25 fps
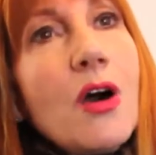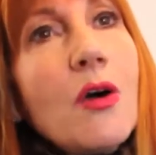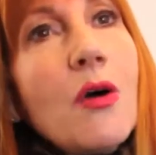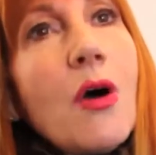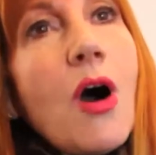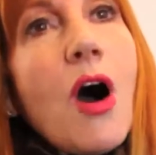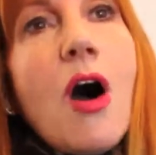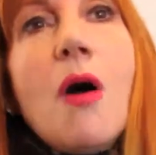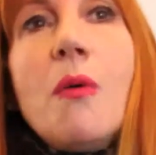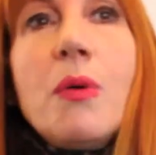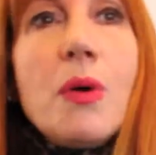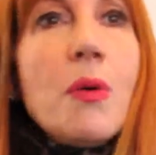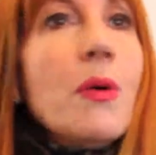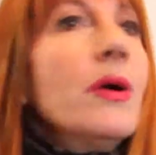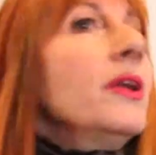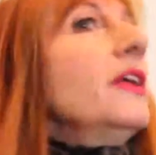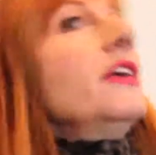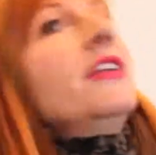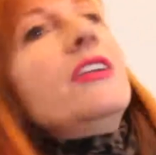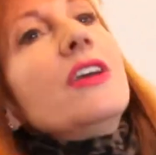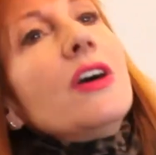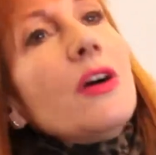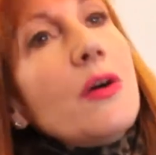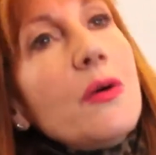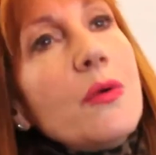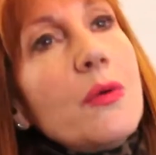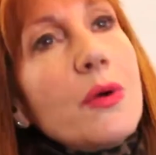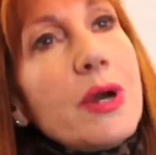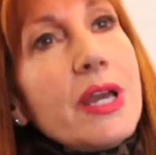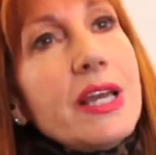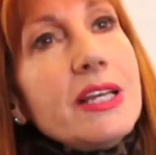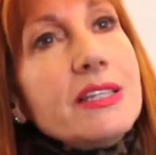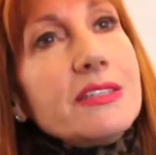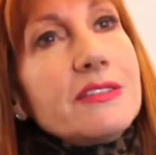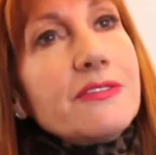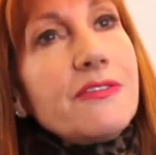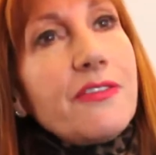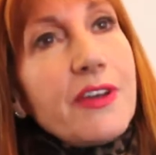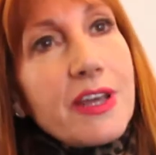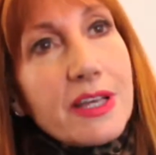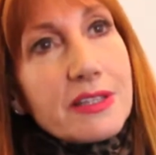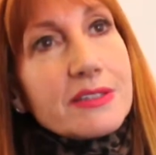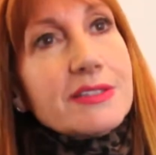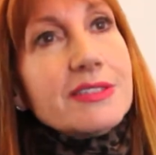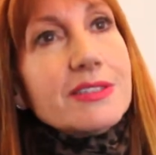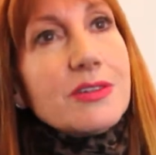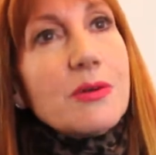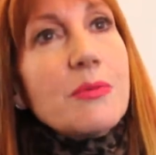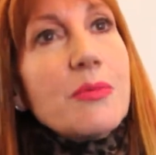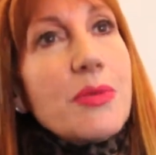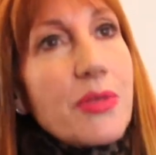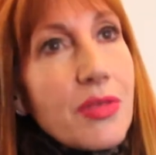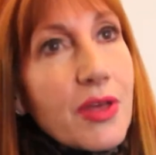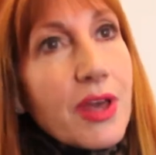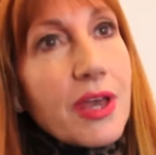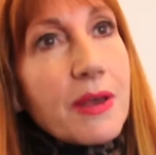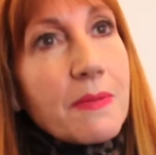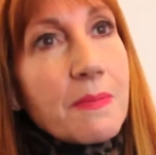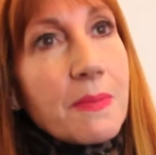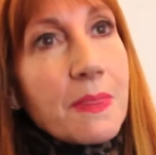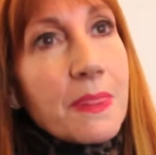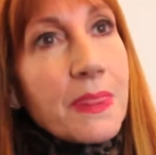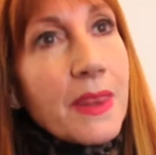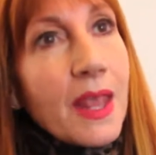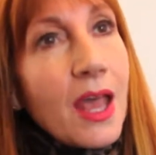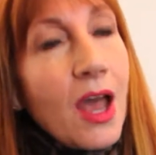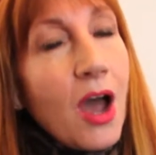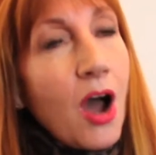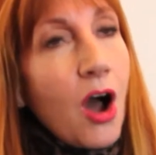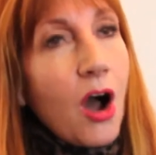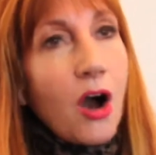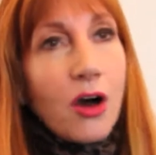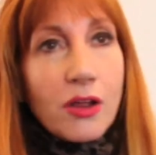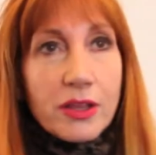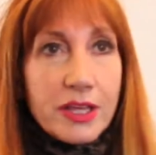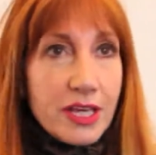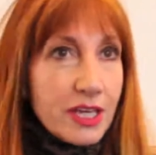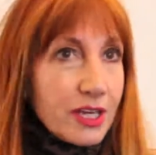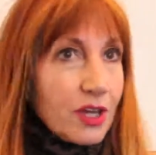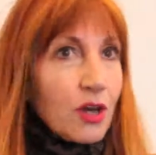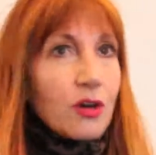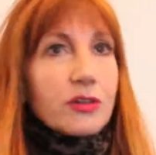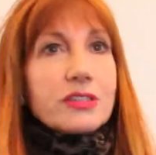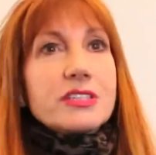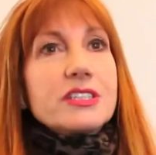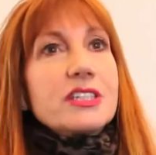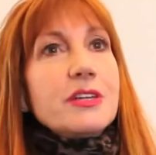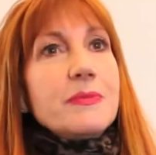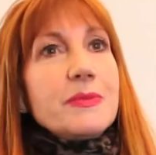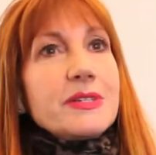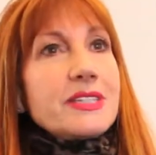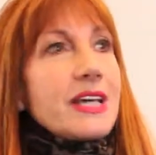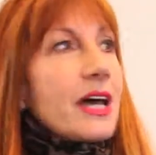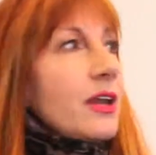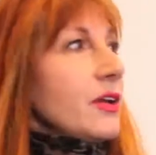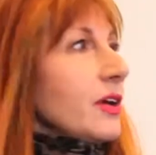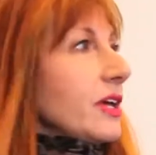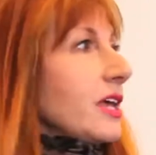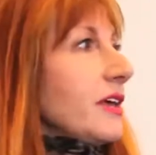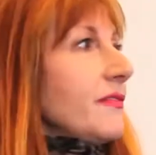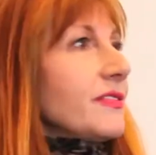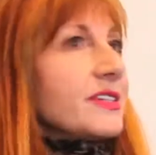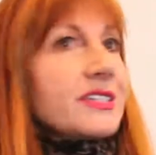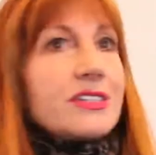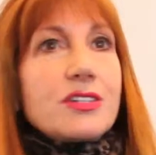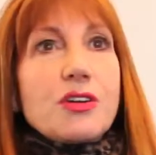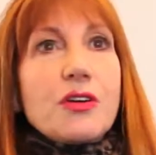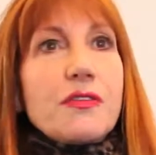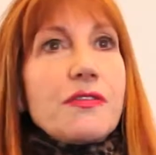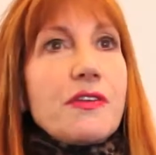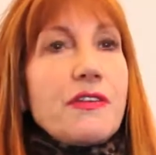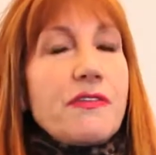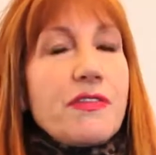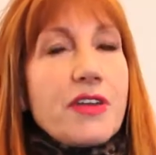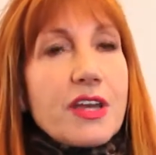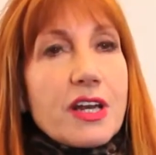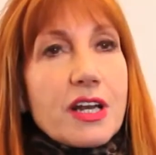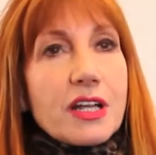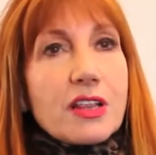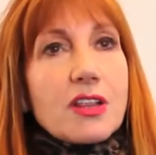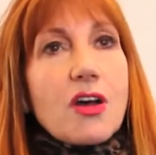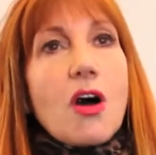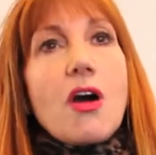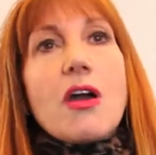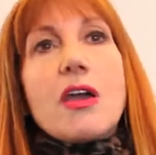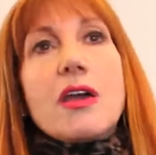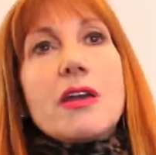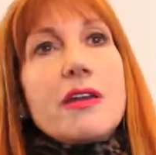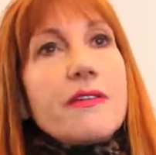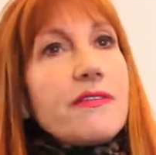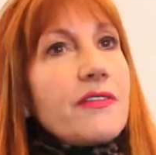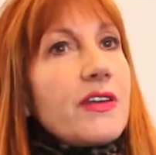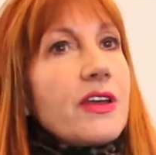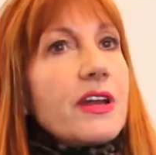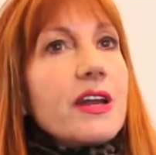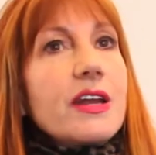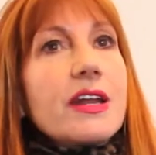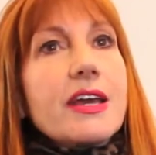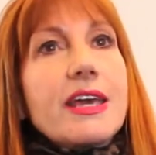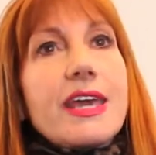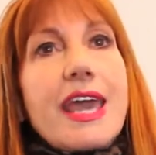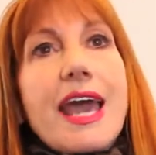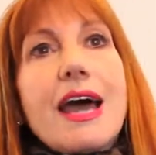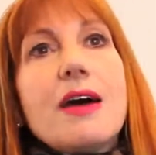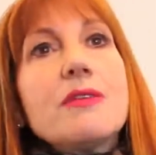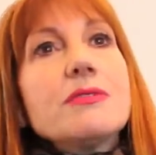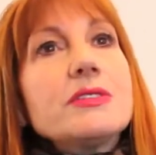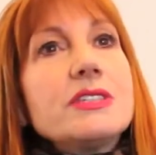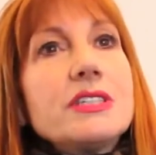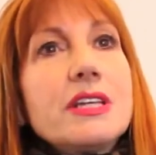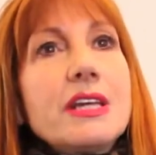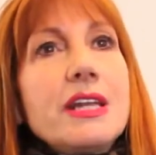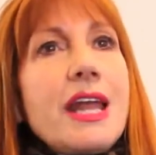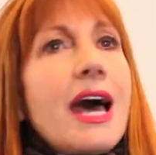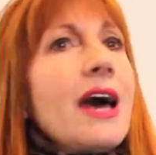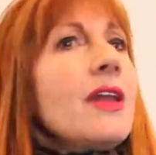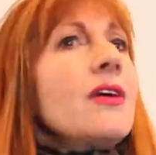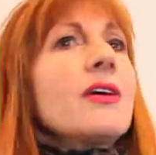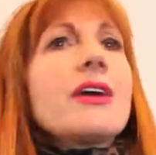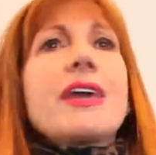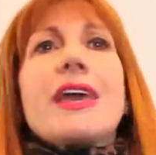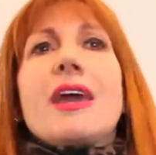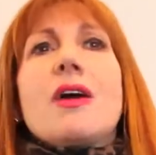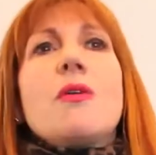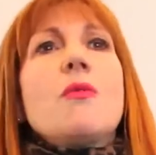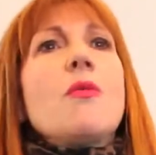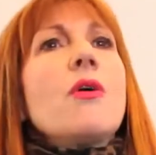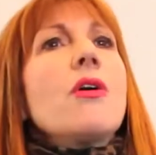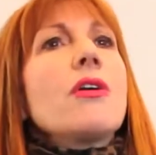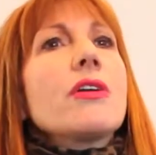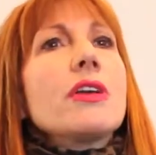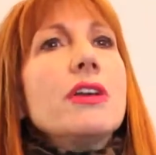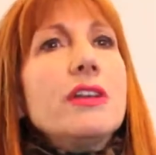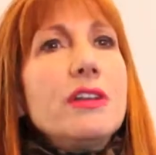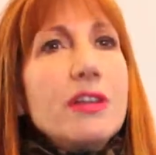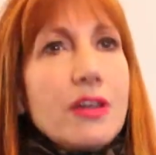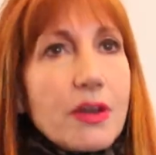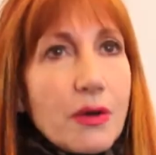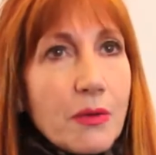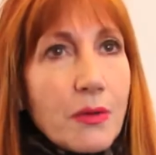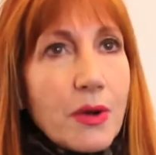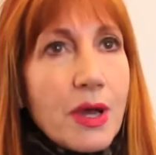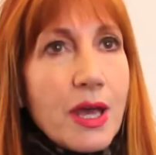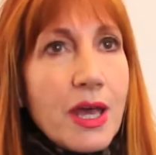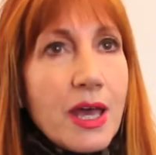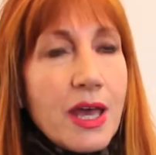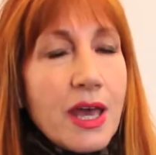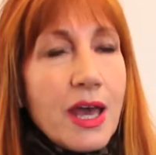all we want to do is feel something. All your customers, I don't give a stuff if you're a lawyer, if you're an accountant, I don't care what you do.